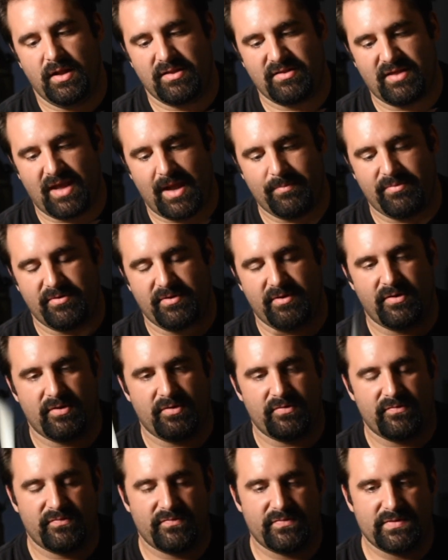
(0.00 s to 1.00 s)
type
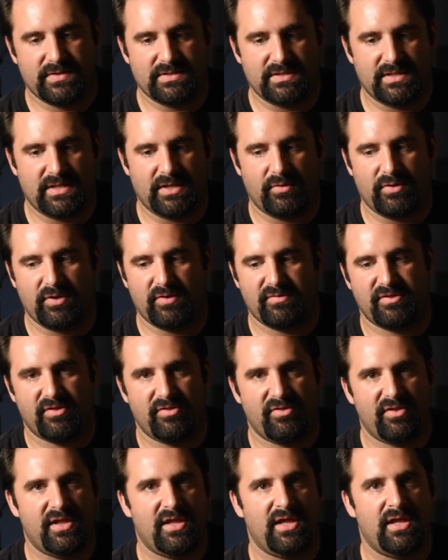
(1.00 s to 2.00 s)
of
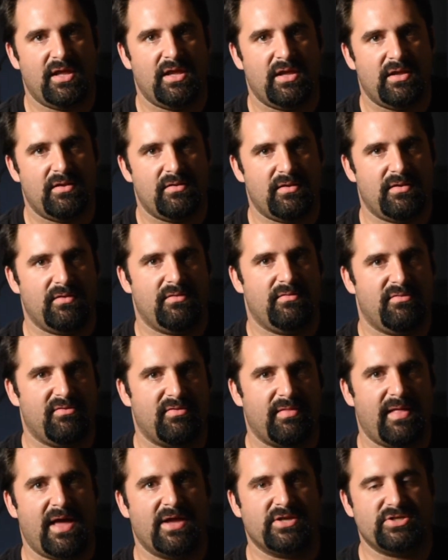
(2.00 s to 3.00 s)
utility
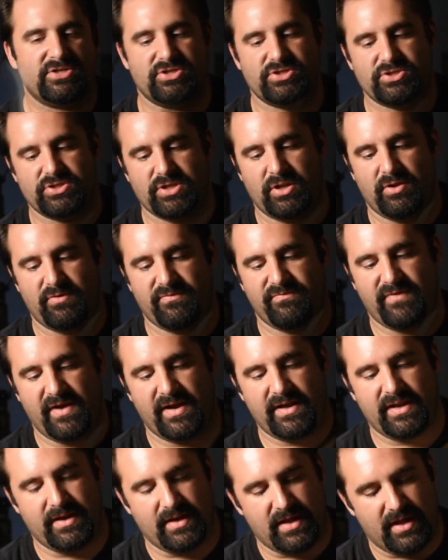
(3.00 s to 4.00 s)
slash
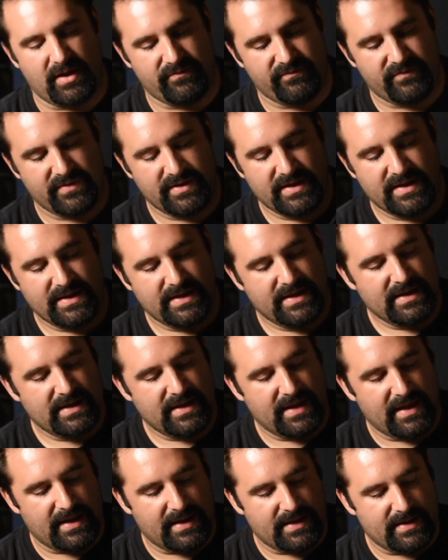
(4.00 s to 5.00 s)
fighting knife.
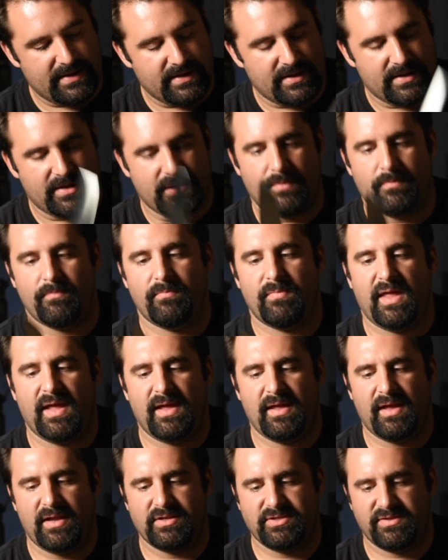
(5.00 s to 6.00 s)
And
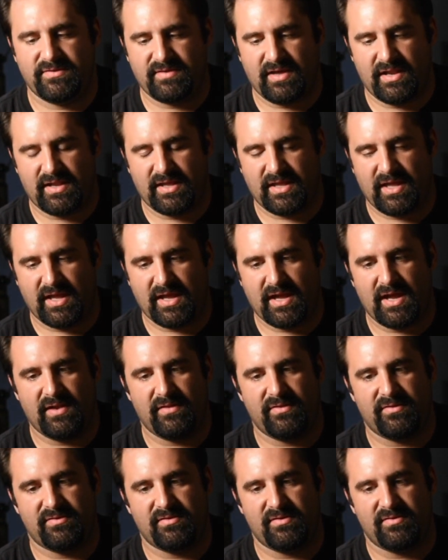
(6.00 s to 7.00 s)
I just got a kick out
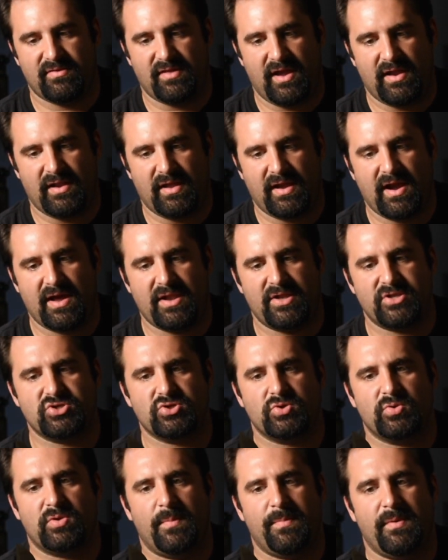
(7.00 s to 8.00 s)
of this design. I kind of
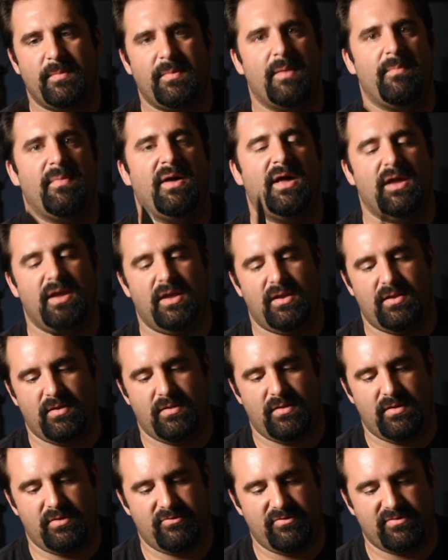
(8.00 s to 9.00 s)
drew it up in my mind,
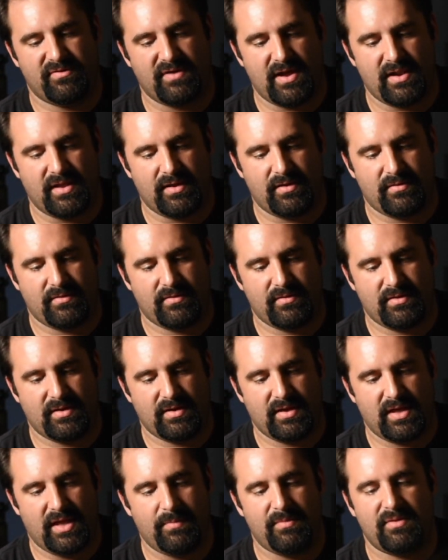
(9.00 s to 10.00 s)
and it just kind of
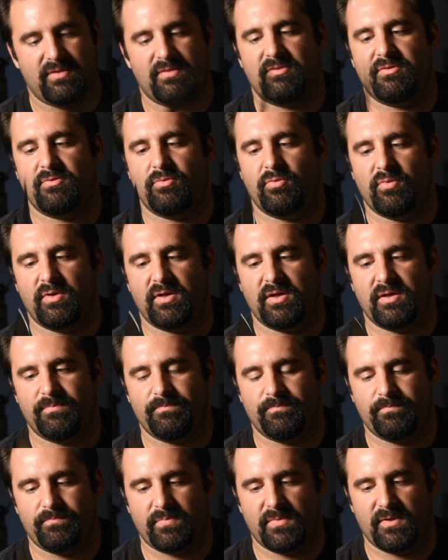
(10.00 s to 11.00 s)
came into
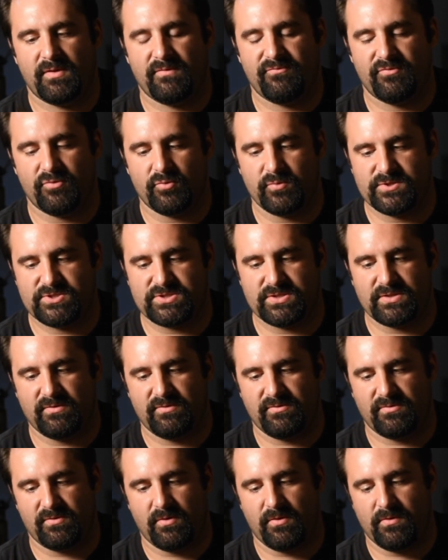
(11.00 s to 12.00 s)
fruition.
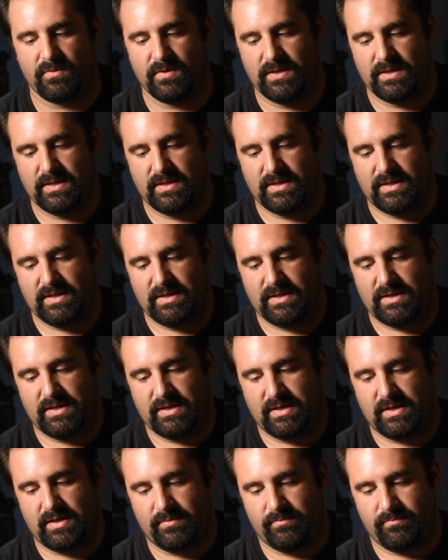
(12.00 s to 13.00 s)
So,
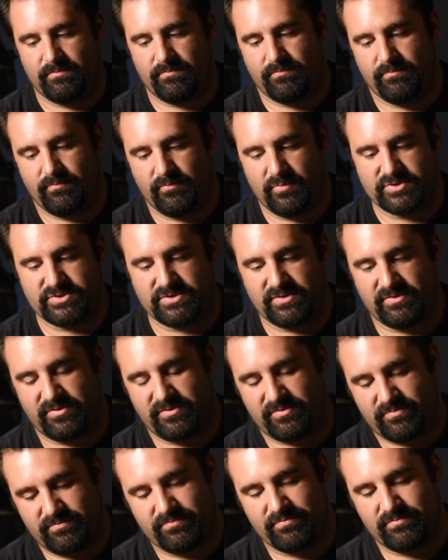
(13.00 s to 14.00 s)
which
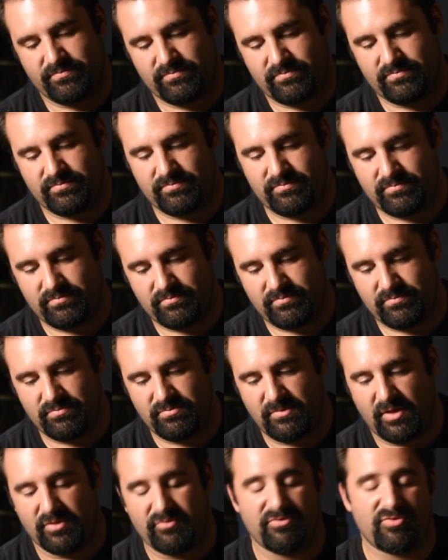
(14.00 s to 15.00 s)
is
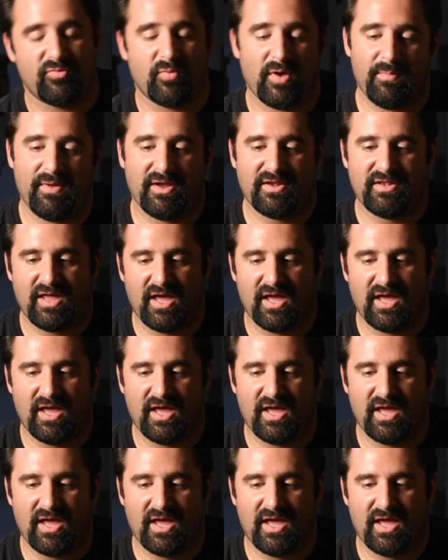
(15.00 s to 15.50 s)
another reason why I make